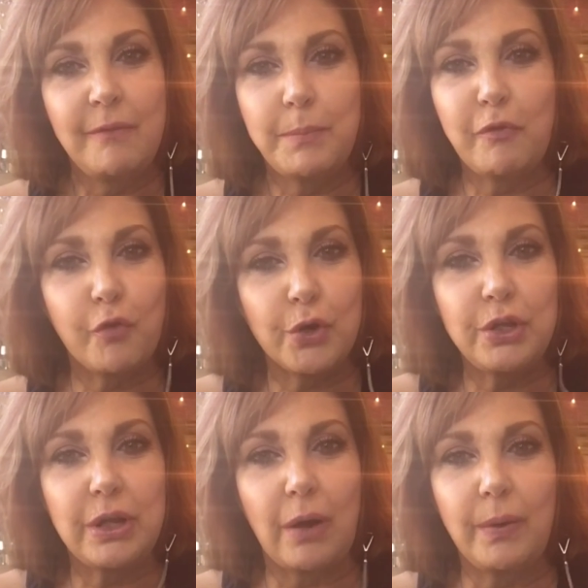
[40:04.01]
before
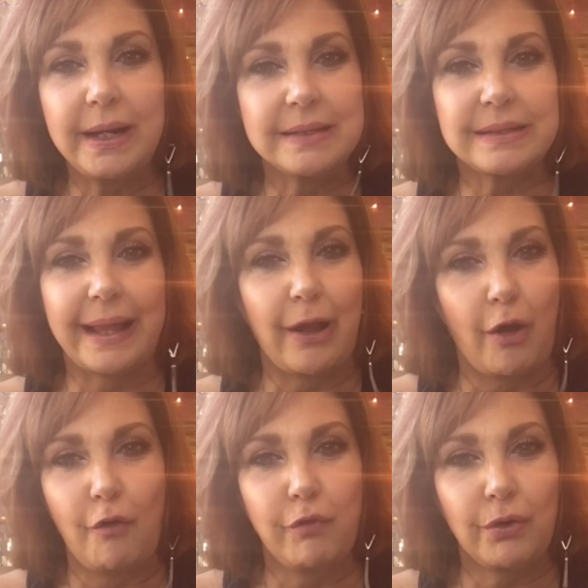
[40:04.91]
you know it, it's like
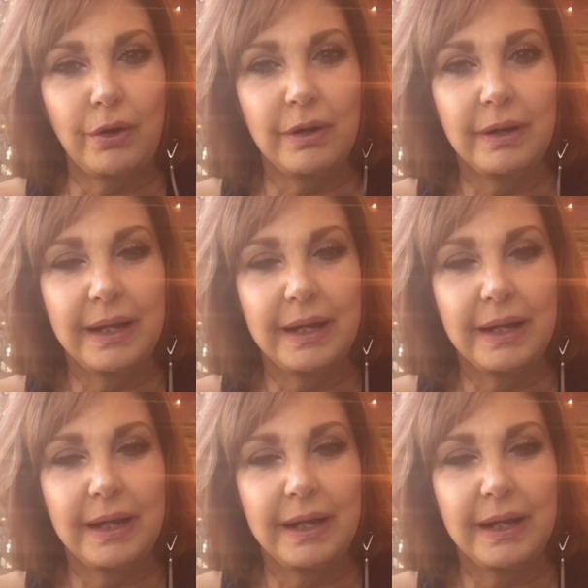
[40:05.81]
over,